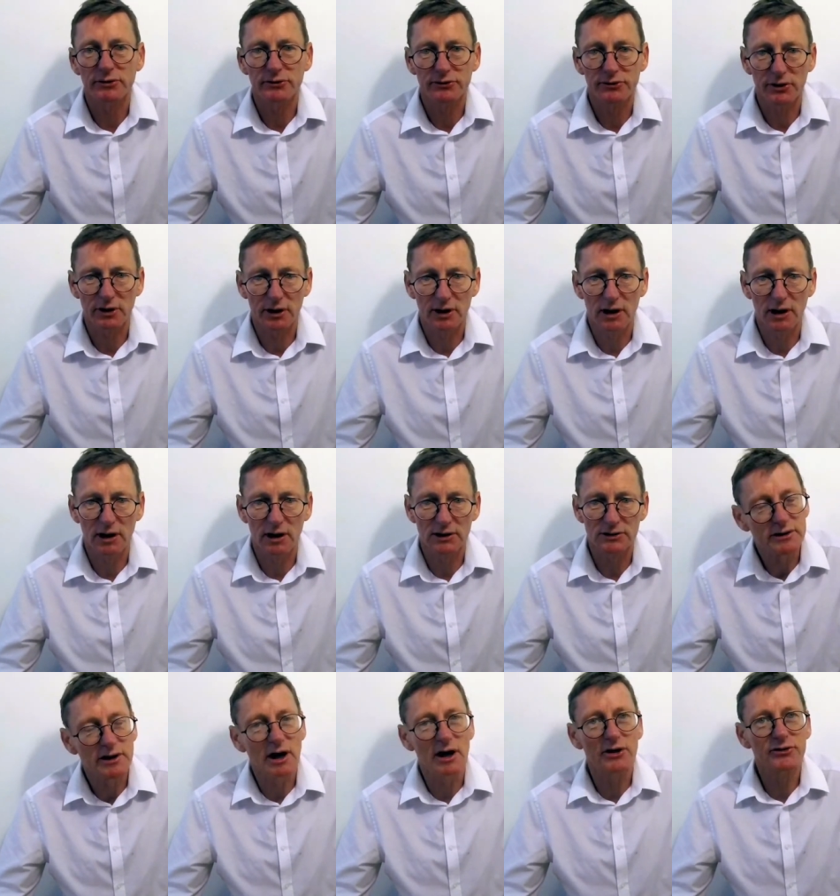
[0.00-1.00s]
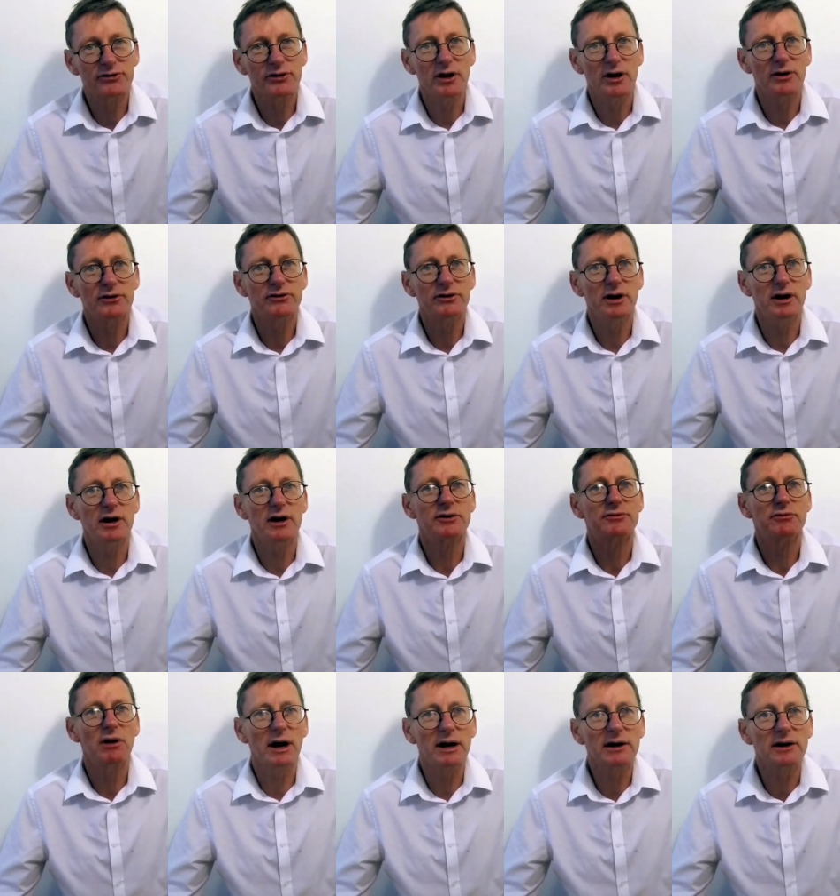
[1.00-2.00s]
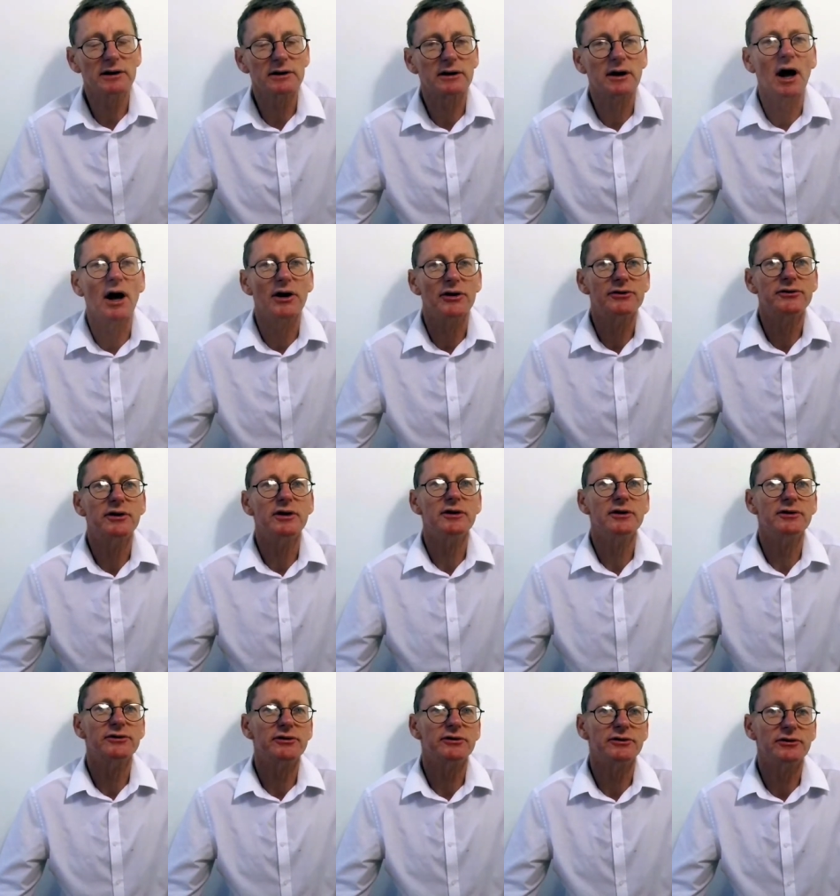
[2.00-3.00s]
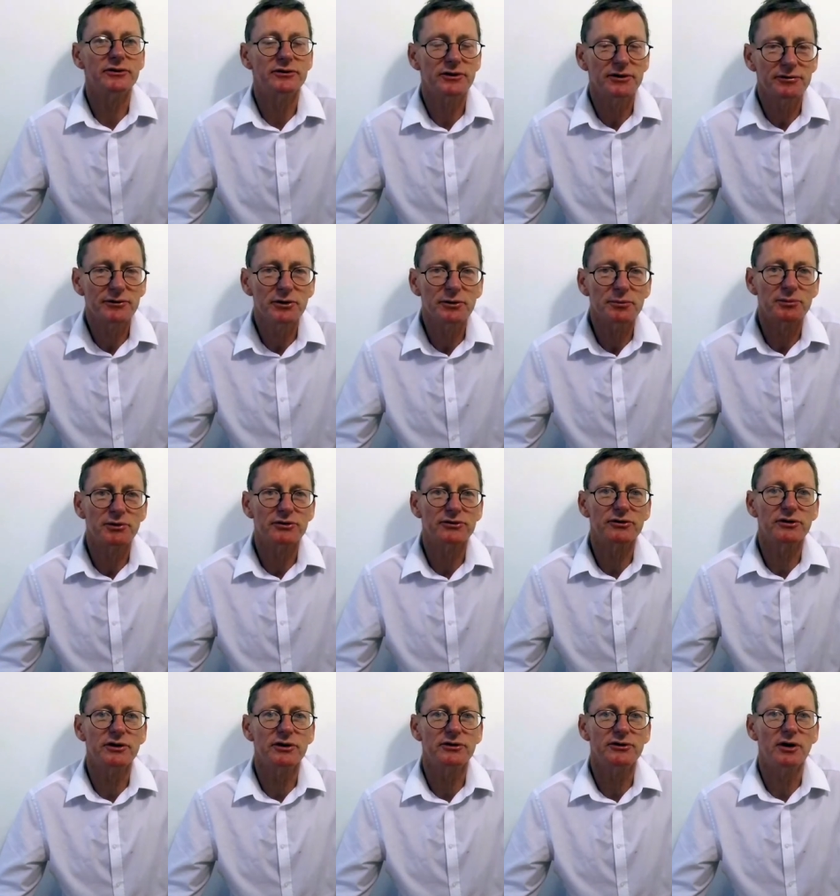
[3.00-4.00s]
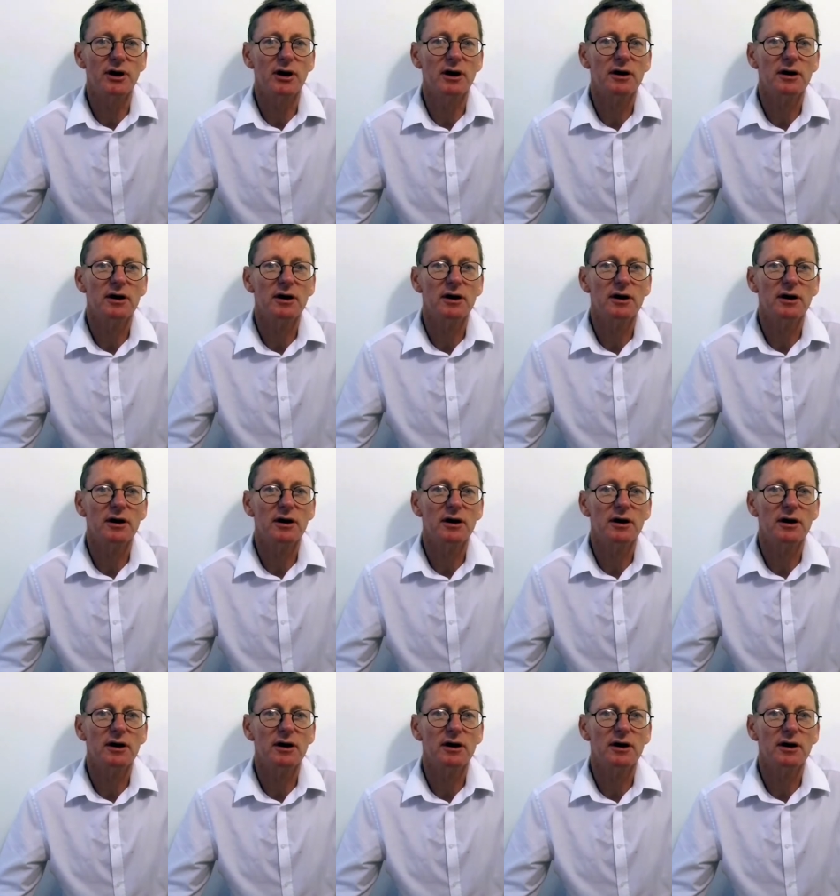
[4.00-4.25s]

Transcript: So the RCOG had recognised that this is a difficult procedure